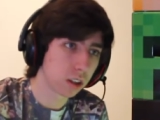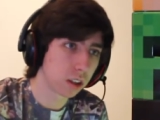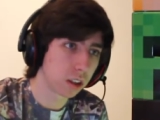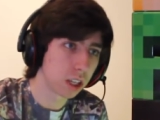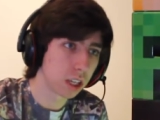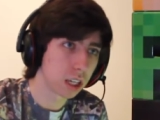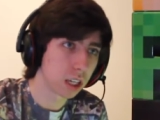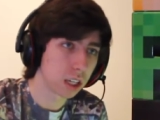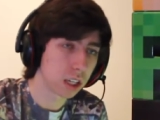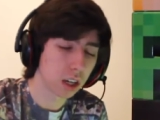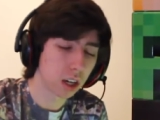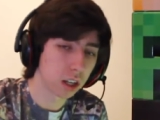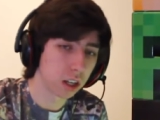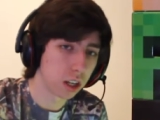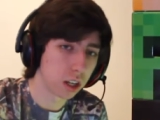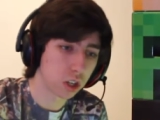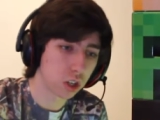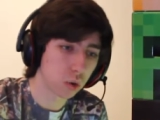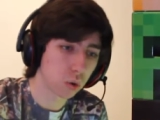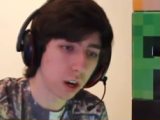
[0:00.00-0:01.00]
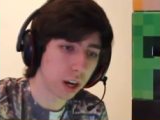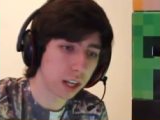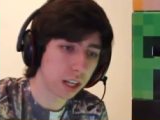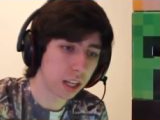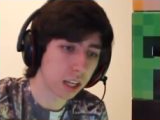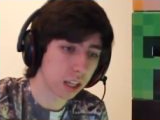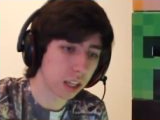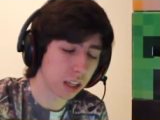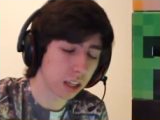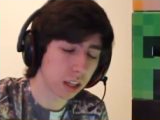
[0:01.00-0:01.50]
the initial
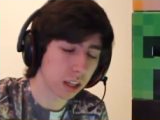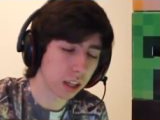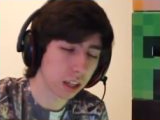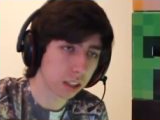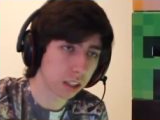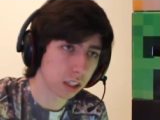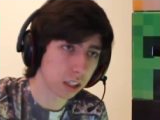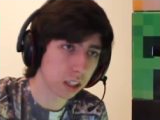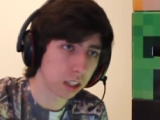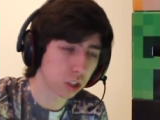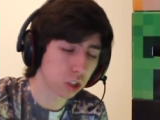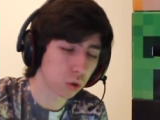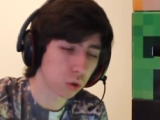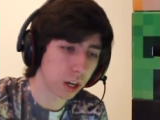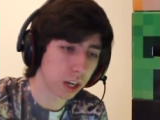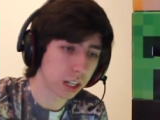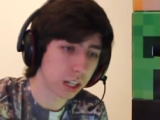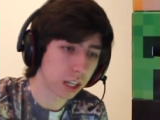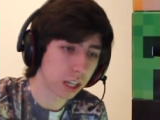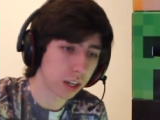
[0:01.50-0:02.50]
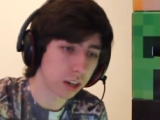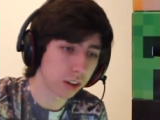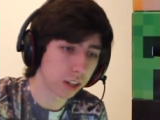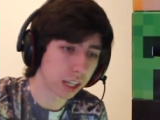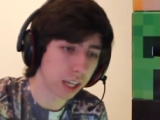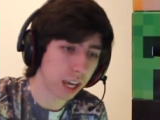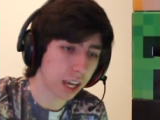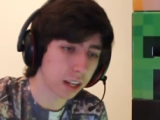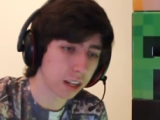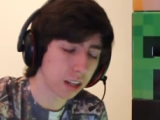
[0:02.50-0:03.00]
idea, the, the initial idea
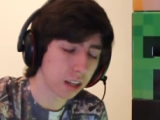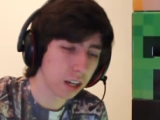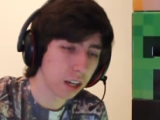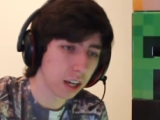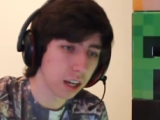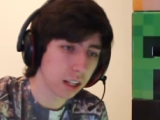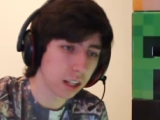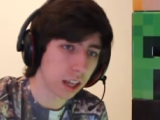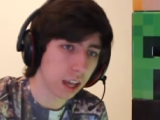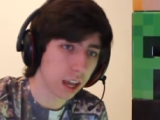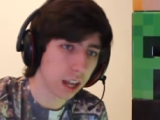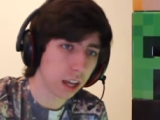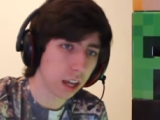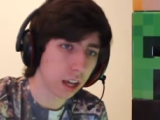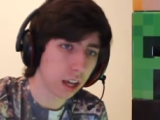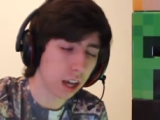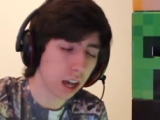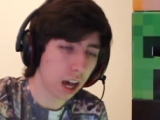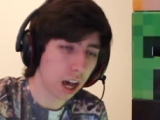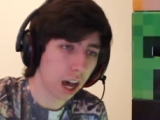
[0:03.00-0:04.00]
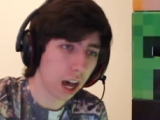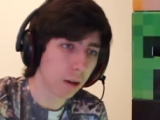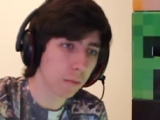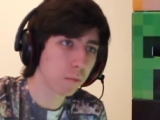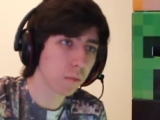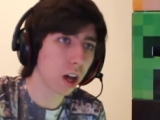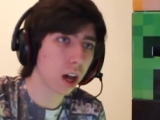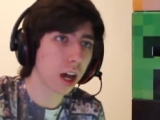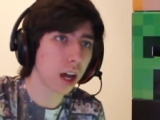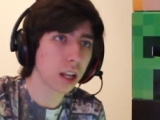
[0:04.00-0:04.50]
again that I'm
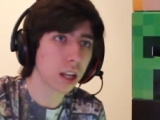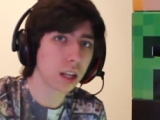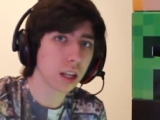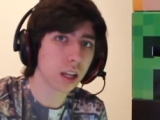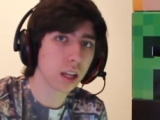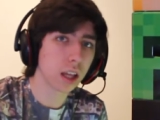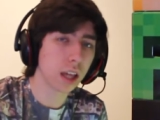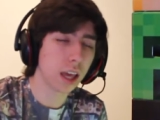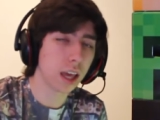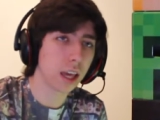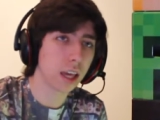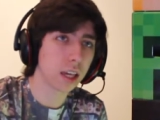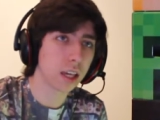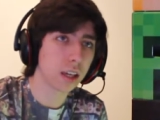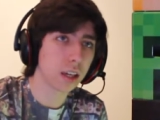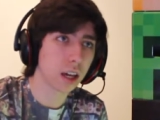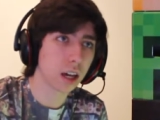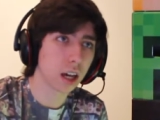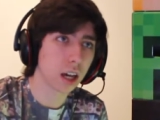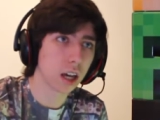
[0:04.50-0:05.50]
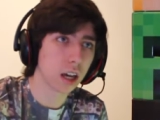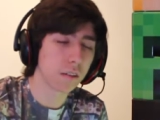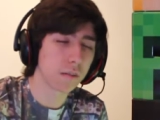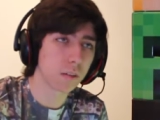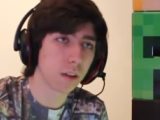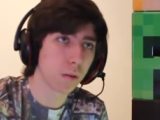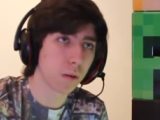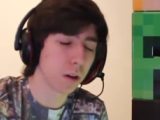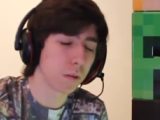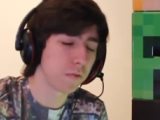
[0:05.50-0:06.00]
not a
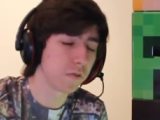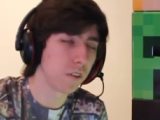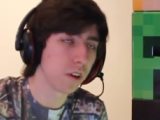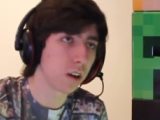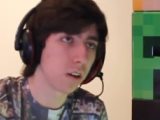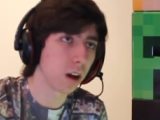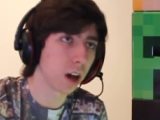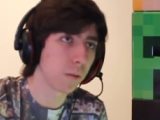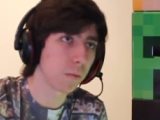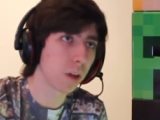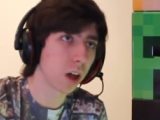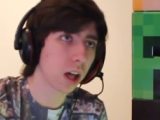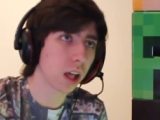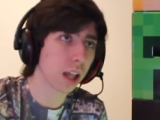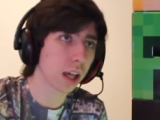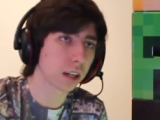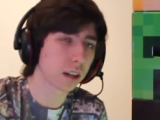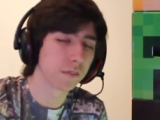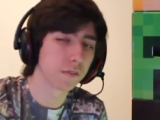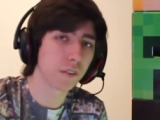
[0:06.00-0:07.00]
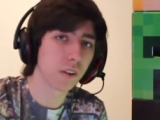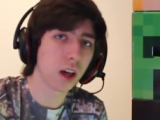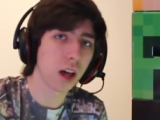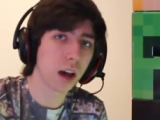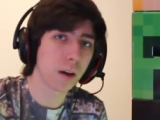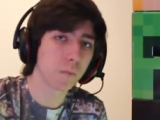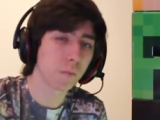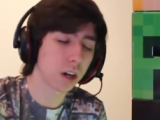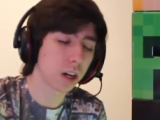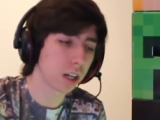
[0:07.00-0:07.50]
a, a, a, I'm not like a
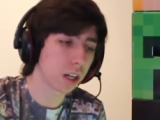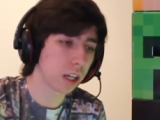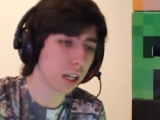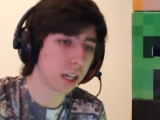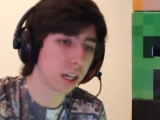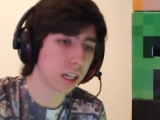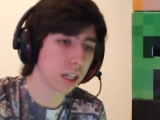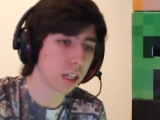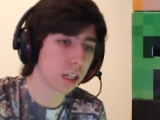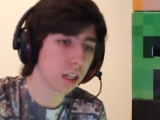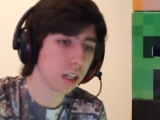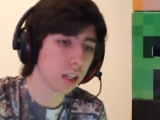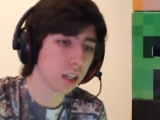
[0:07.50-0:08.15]
I'm not a